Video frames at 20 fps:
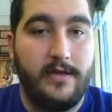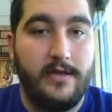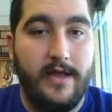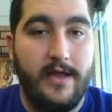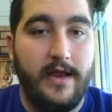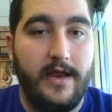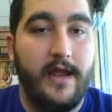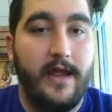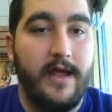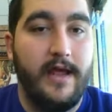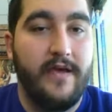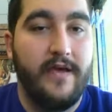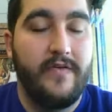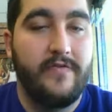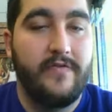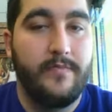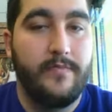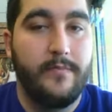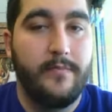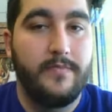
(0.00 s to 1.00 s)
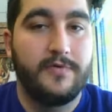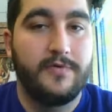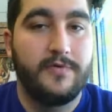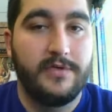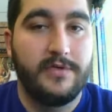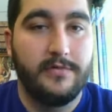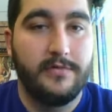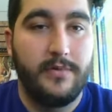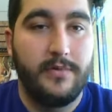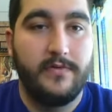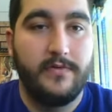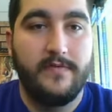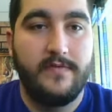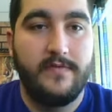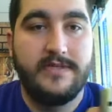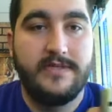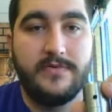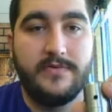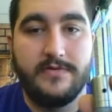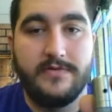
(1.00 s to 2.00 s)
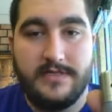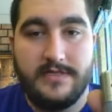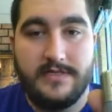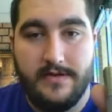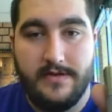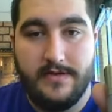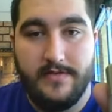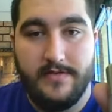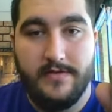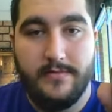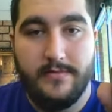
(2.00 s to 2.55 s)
And I have drilled both of these holes out.